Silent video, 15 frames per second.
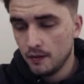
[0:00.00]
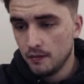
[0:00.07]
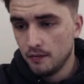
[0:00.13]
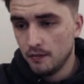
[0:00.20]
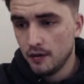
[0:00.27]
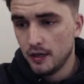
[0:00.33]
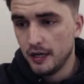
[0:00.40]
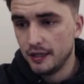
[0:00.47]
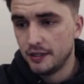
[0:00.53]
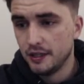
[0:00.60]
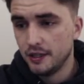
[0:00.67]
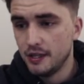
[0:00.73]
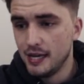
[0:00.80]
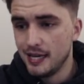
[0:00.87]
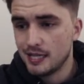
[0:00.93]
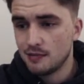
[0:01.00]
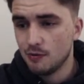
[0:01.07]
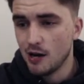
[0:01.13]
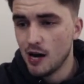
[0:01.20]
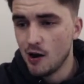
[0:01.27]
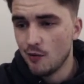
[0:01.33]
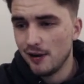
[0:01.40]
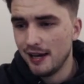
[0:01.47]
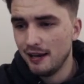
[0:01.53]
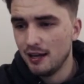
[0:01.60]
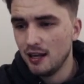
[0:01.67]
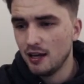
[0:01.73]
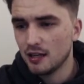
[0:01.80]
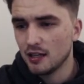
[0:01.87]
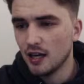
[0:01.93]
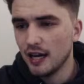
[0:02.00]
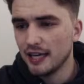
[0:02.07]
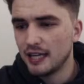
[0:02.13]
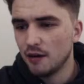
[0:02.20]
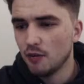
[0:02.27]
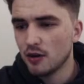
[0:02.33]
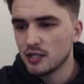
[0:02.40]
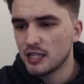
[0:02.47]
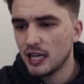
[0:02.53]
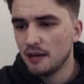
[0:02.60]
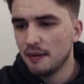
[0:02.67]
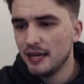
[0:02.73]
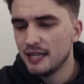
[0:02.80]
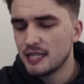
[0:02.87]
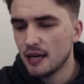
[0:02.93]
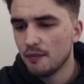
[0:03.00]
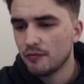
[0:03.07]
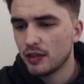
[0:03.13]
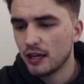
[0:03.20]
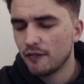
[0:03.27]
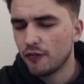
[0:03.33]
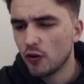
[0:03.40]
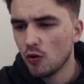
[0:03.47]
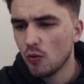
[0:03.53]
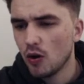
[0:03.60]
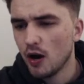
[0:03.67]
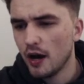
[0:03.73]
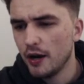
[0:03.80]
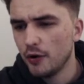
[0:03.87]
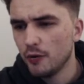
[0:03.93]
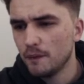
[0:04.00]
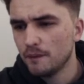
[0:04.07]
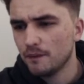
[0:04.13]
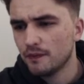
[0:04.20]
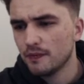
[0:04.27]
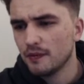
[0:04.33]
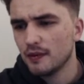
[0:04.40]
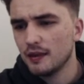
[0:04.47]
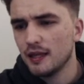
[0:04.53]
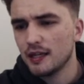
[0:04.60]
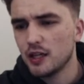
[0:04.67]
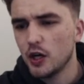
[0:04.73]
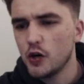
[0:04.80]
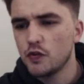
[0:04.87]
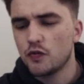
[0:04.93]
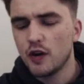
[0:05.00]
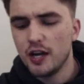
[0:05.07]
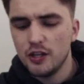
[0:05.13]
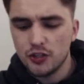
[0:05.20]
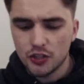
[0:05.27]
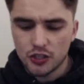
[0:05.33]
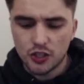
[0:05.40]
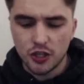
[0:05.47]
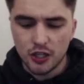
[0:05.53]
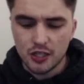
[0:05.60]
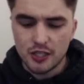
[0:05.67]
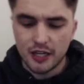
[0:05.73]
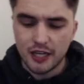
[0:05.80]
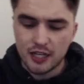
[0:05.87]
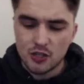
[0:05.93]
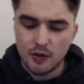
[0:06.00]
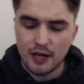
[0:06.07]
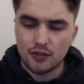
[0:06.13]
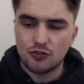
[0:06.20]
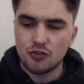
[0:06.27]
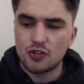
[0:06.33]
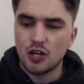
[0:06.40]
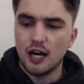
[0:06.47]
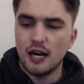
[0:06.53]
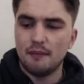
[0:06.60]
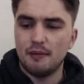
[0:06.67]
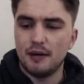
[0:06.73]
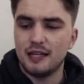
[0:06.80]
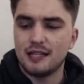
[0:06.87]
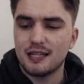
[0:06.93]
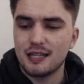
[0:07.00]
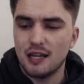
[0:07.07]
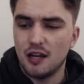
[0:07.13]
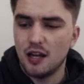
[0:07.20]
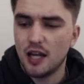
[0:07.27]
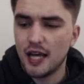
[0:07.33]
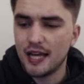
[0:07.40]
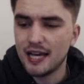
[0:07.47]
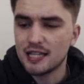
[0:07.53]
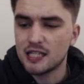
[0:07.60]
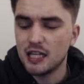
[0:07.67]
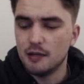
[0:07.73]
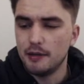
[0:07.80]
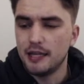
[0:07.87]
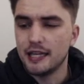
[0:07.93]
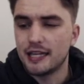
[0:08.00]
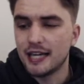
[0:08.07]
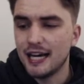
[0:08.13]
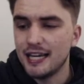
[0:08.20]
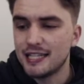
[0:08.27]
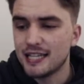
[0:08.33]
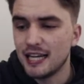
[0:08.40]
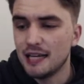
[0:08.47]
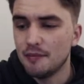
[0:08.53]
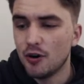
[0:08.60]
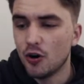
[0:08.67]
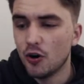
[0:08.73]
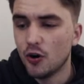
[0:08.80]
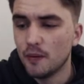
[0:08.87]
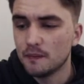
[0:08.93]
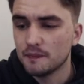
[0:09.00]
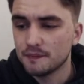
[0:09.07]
My goodness. Well, it looked like it was going to be something for a while. The Cove Rangers could have took it to extra time, but it doesn't look like that's going to be the case anymore.